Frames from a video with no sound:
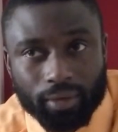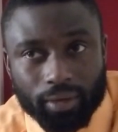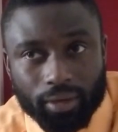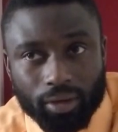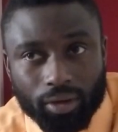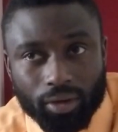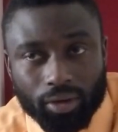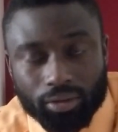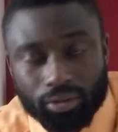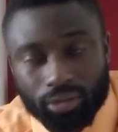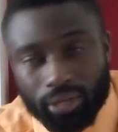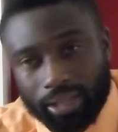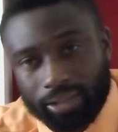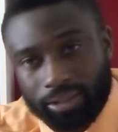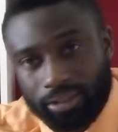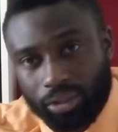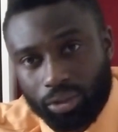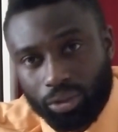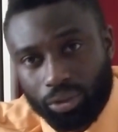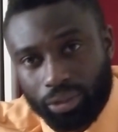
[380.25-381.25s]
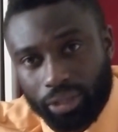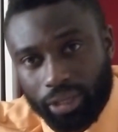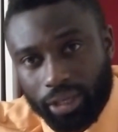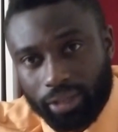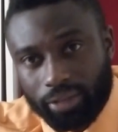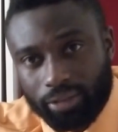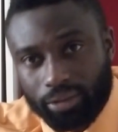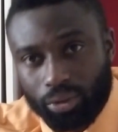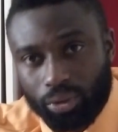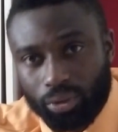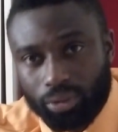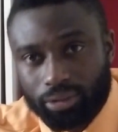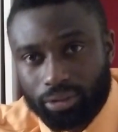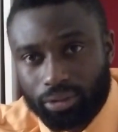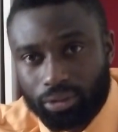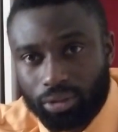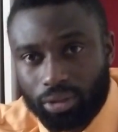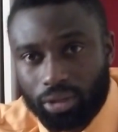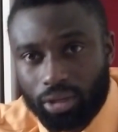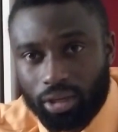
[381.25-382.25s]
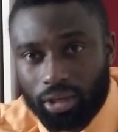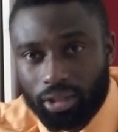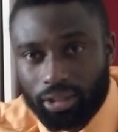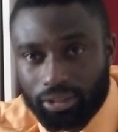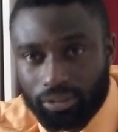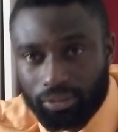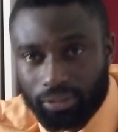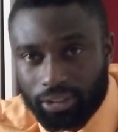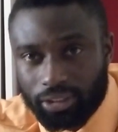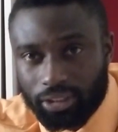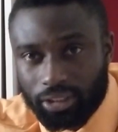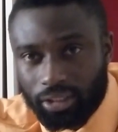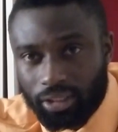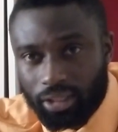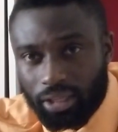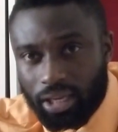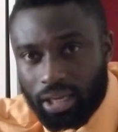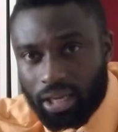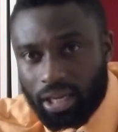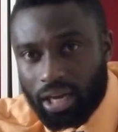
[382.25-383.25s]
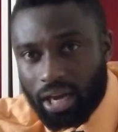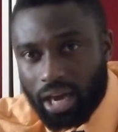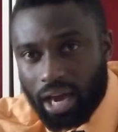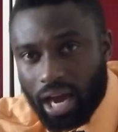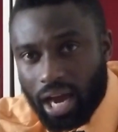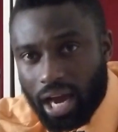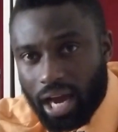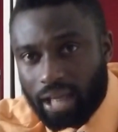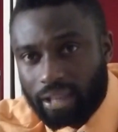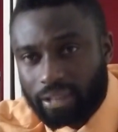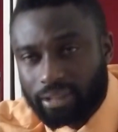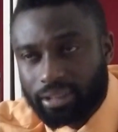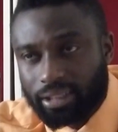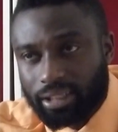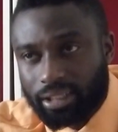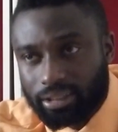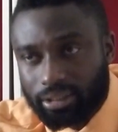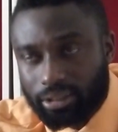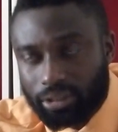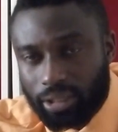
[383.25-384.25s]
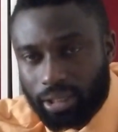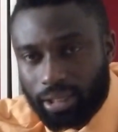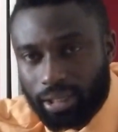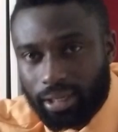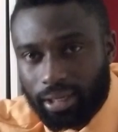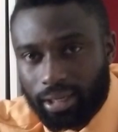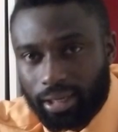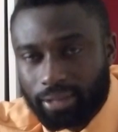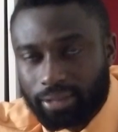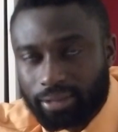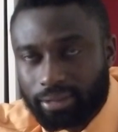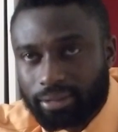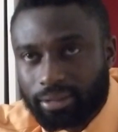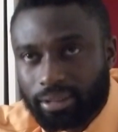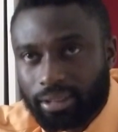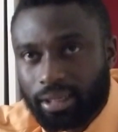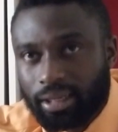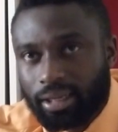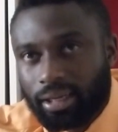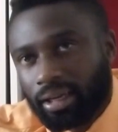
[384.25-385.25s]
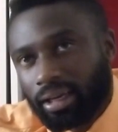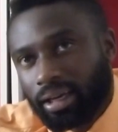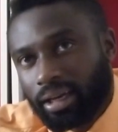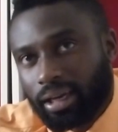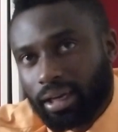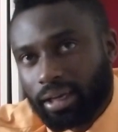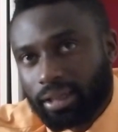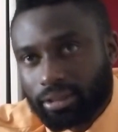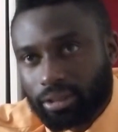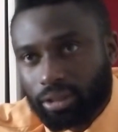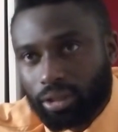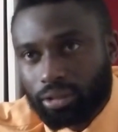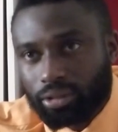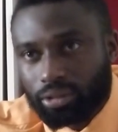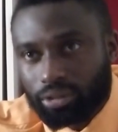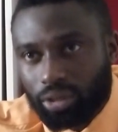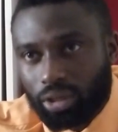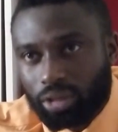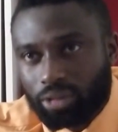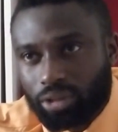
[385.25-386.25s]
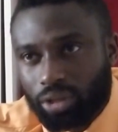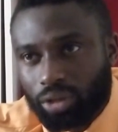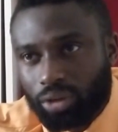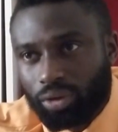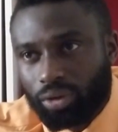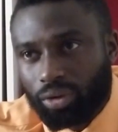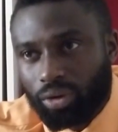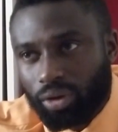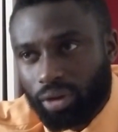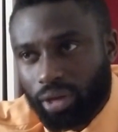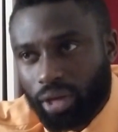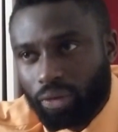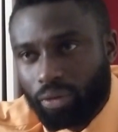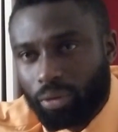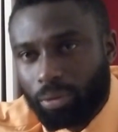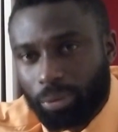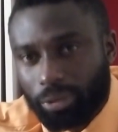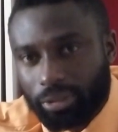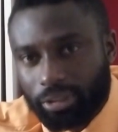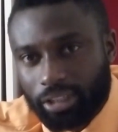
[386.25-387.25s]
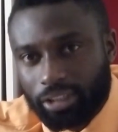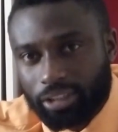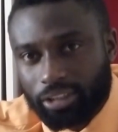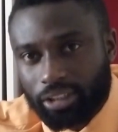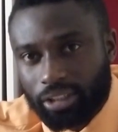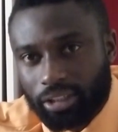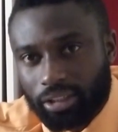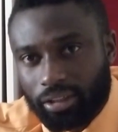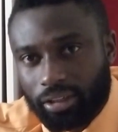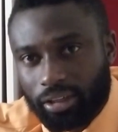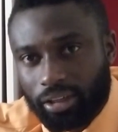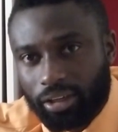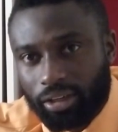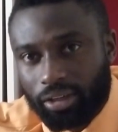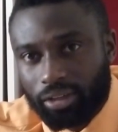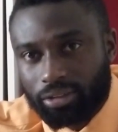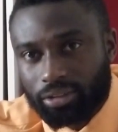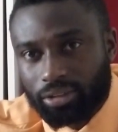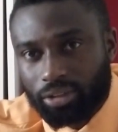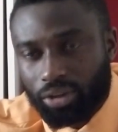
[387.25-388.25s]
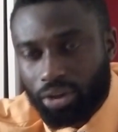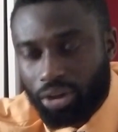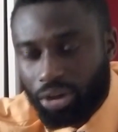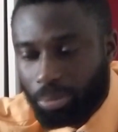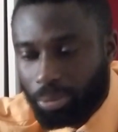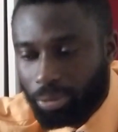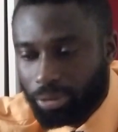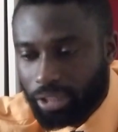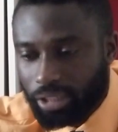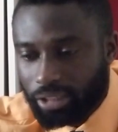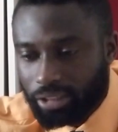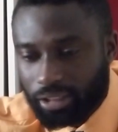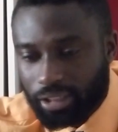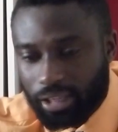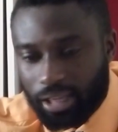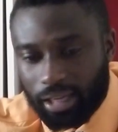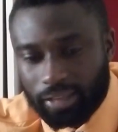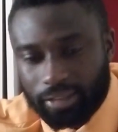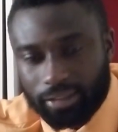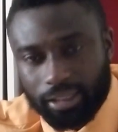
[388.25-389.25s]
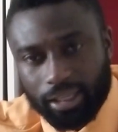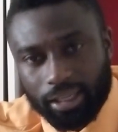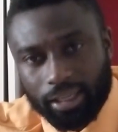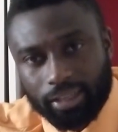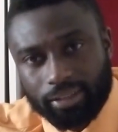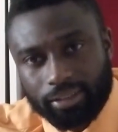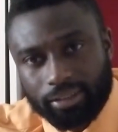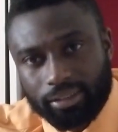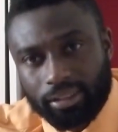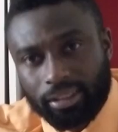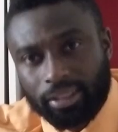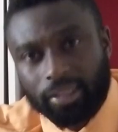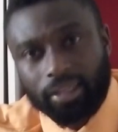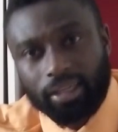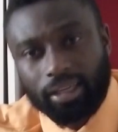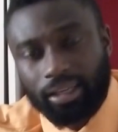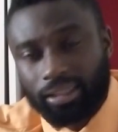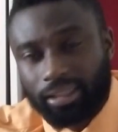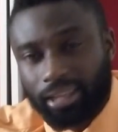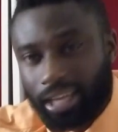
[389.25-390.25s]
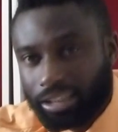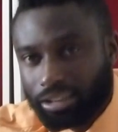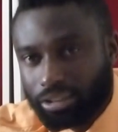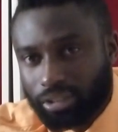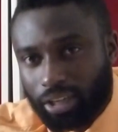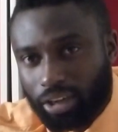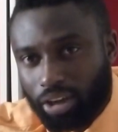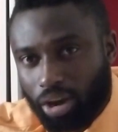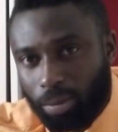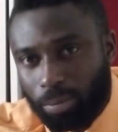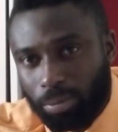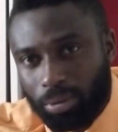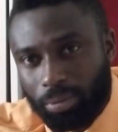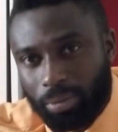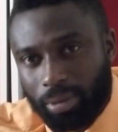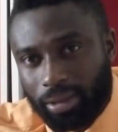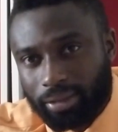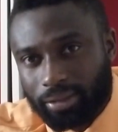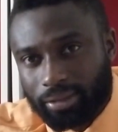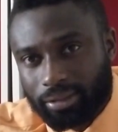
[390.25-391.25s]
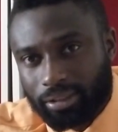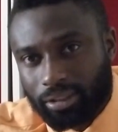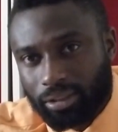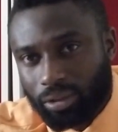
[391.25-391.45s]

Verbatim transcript: You know, it could last the whole day. So it's good on longevity. Uh, it's, it's it's it's it's also okay with projection. You know, it's okay with projection. Like I said, it's it gets you the compliments.